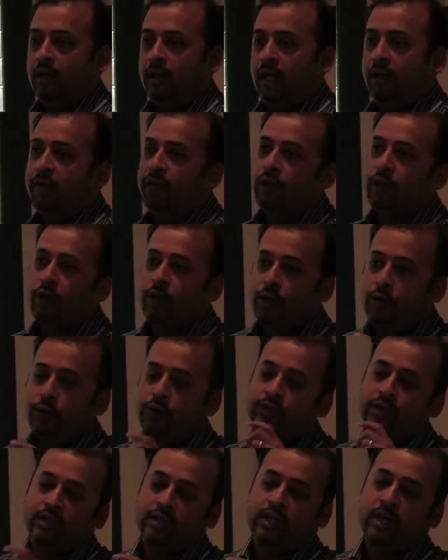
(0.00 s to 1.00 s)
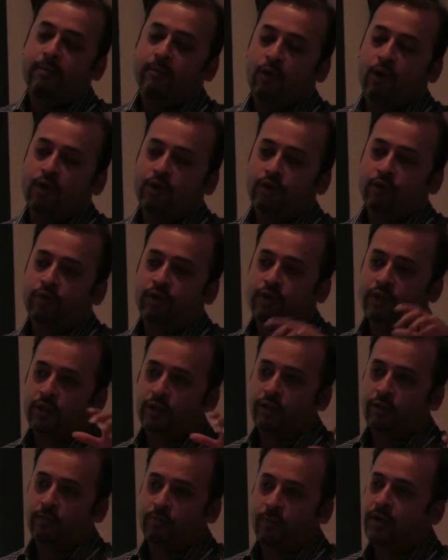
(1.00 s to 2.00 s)
even though you use the same
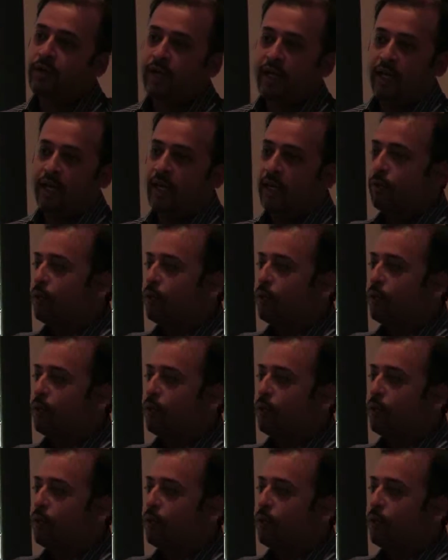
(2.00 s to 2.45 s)
concentration on Monday